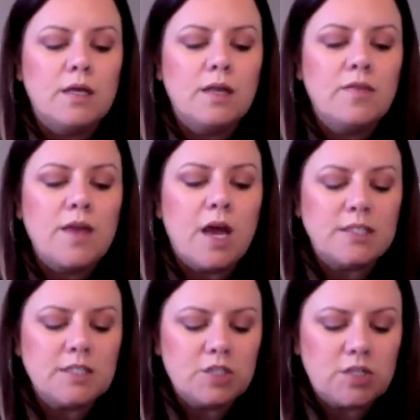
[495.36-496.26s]
The
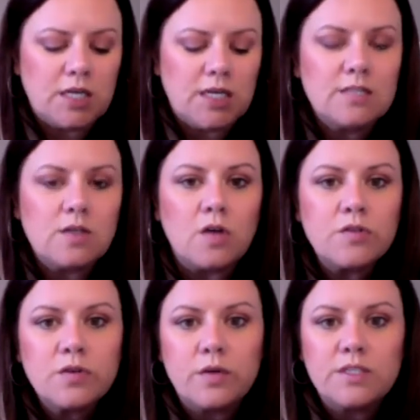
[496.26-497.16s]
audition is
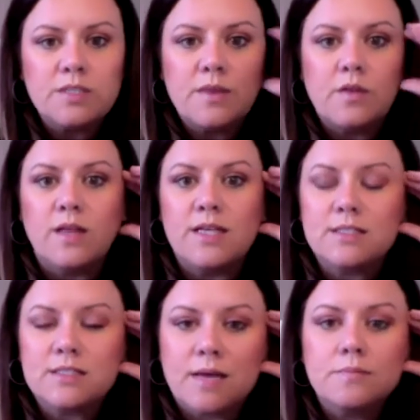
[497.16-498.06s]
also going to be their
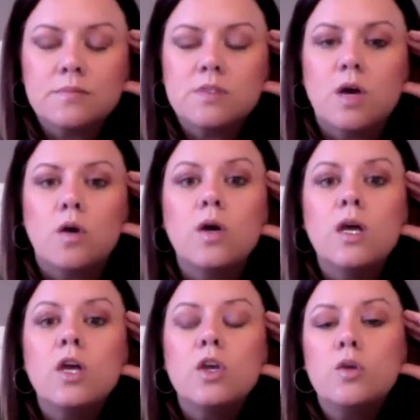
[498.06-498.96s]
lesson time. So
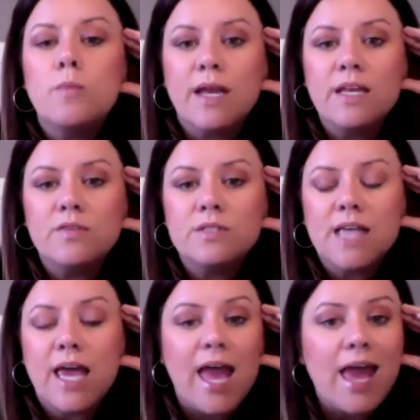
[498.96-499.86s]
you might even
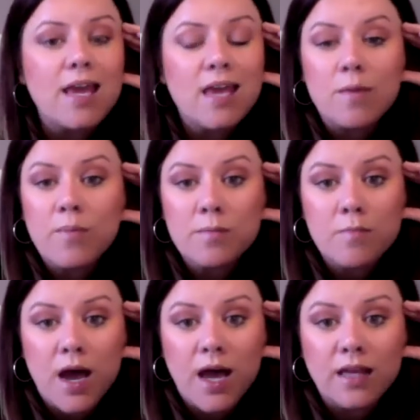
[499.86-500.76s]
say, hey, keep in
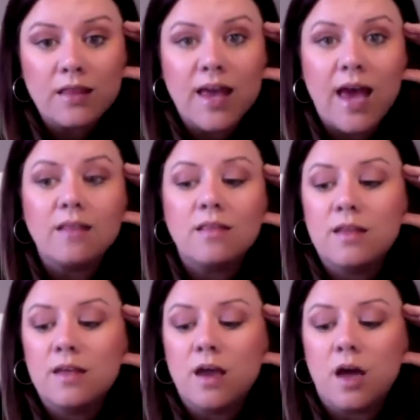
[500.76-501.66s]
mind that
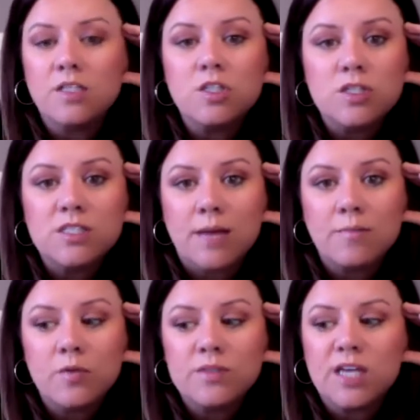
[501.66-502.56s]
the audition time
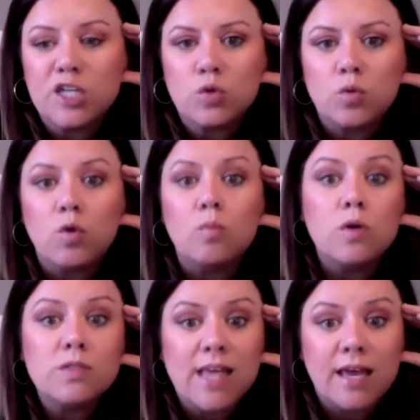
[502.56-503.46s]
that we schedule will
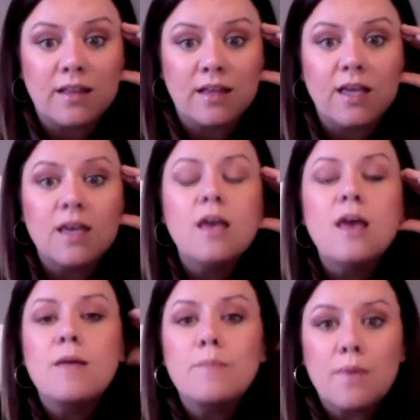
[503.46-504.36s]
most likely
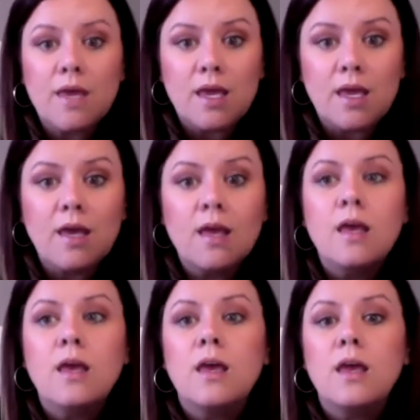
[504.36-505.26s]
be,
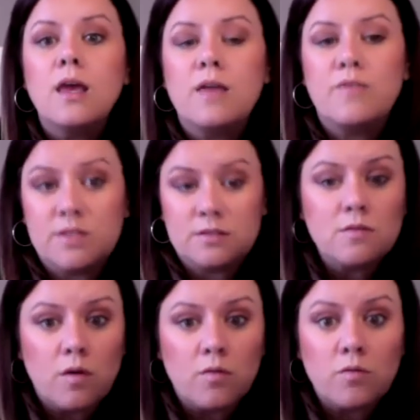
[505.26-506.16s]
if it's
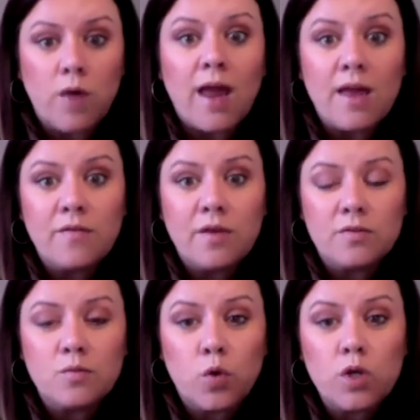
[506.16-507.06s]
right, if
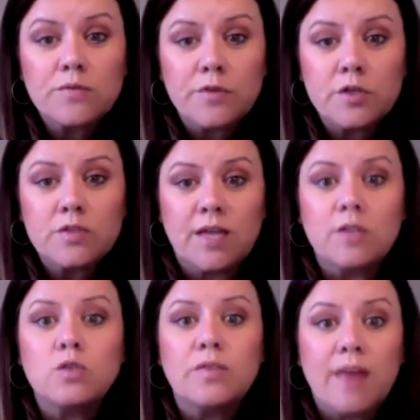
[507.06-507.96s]
it works for your
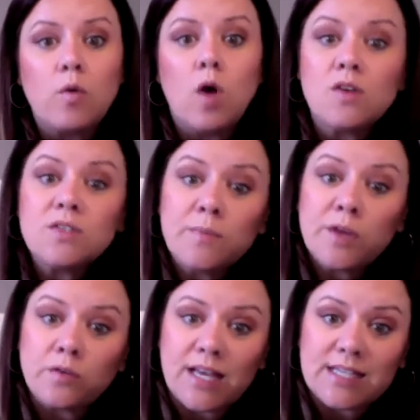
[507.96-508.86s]
schedule, that will also be
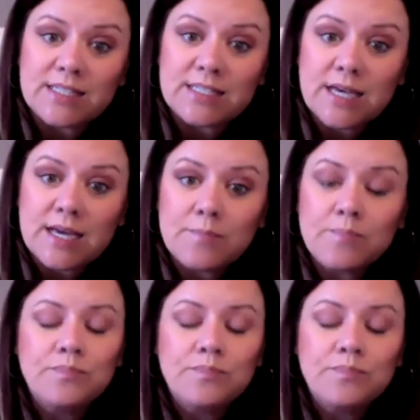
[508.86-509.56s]
your lesson time.